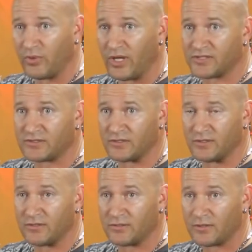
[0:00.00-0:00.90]
blessed
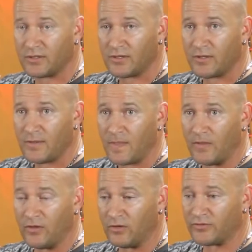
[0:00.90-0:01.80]
and,
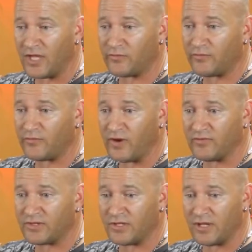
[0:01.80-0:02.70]
you know, thankful for
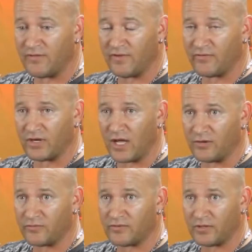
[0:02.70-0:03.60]
everything that I've ever
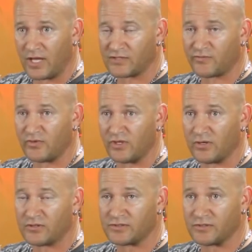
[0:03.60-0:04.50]
gotten over the last few
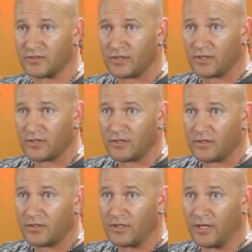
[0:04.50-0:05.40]
years
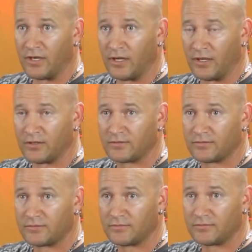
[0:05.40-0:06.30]
and
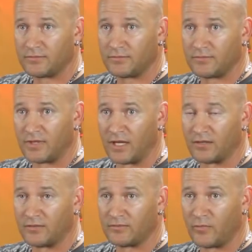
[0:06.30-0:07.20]

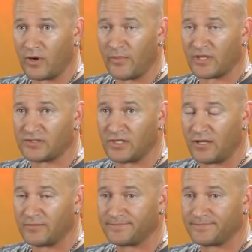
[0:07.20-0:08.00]
gotten where I'm at today.